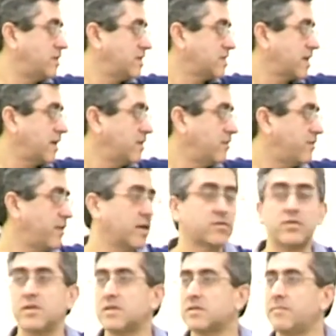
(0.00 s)
deciding
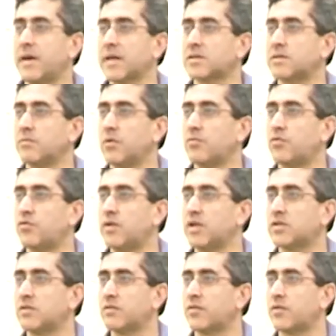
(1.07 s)
factor is the maximum
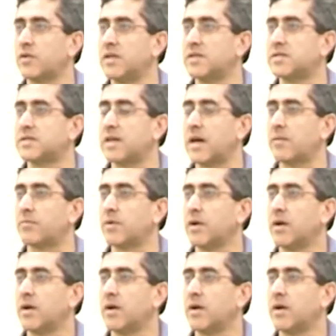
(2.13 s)
duration for each step.